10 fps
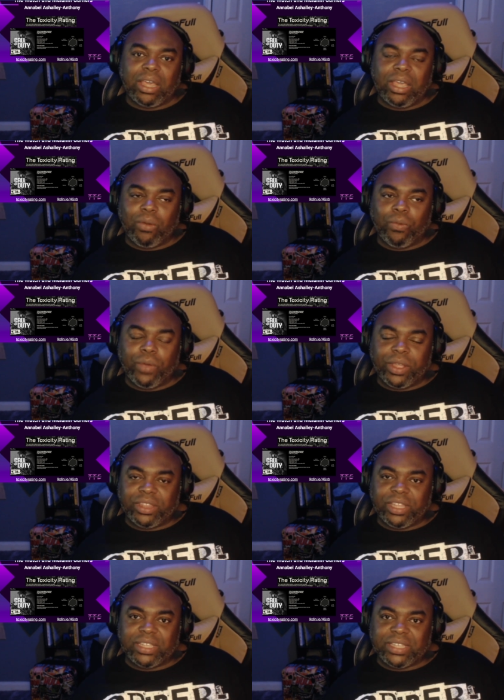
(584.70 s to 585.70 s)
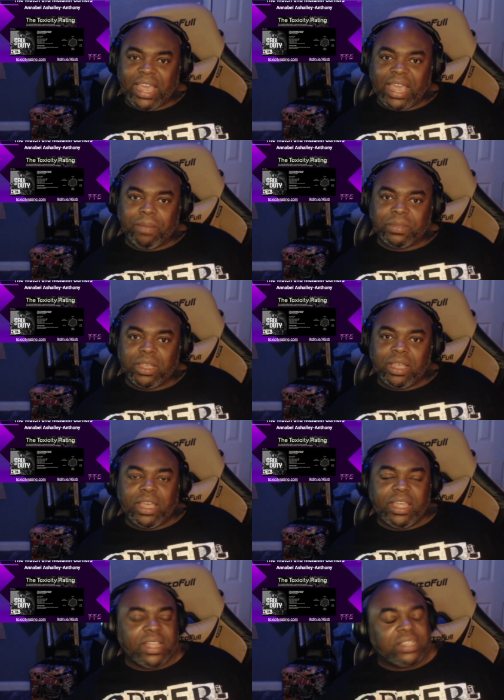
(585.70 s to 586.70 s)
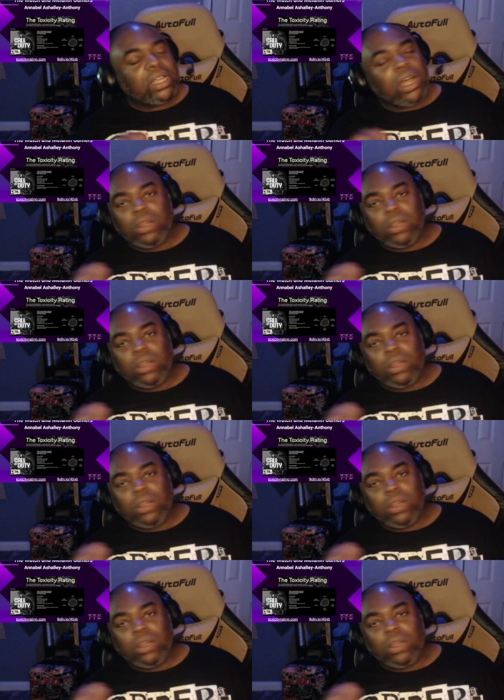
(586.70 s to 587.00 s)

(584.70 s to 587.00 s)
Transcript: with these games. It's a